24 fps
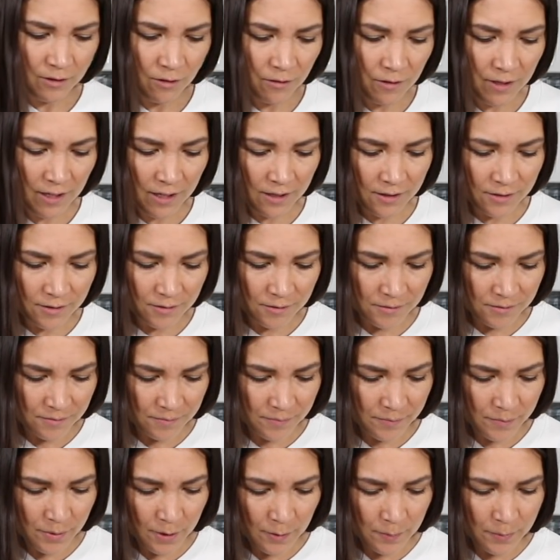Okay, so
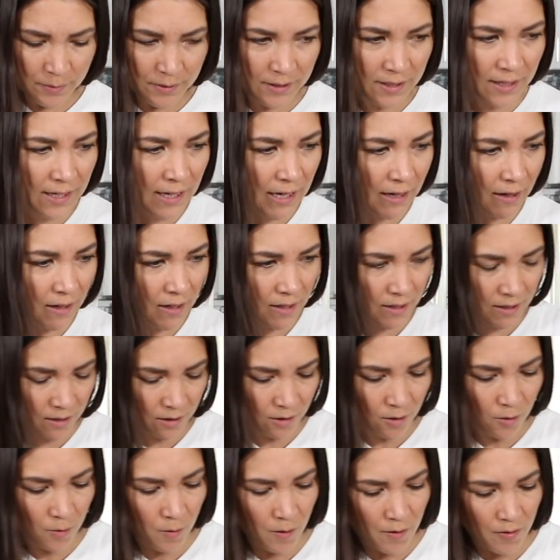purpley carrot
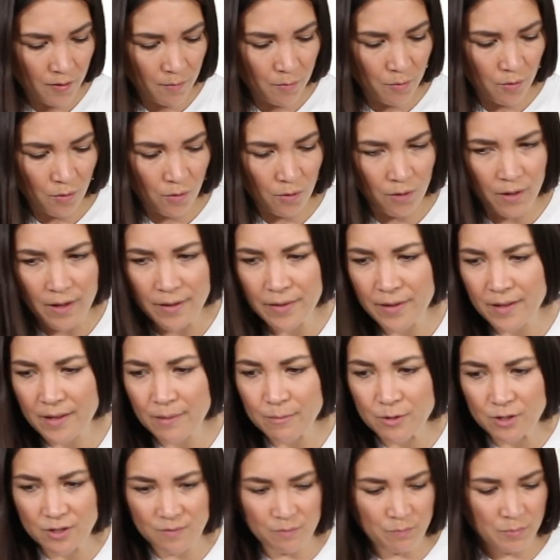can go on the bowl. I think
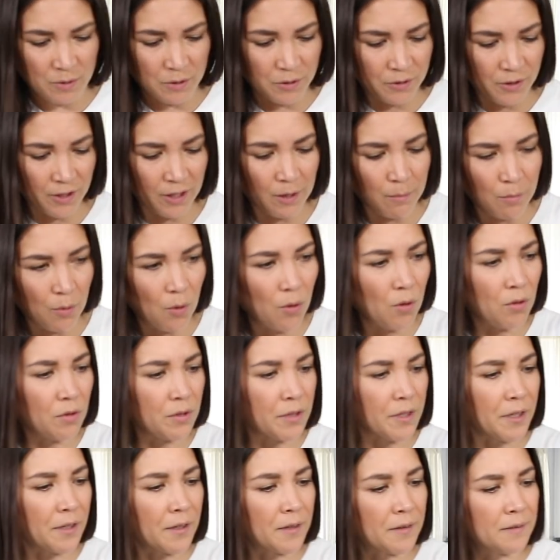I'm just building a bowl
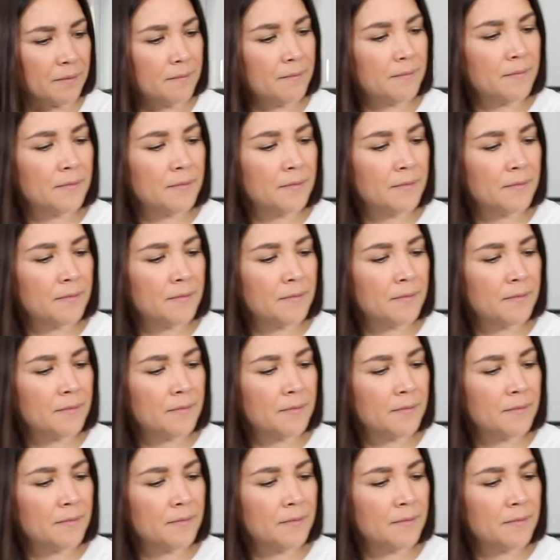here.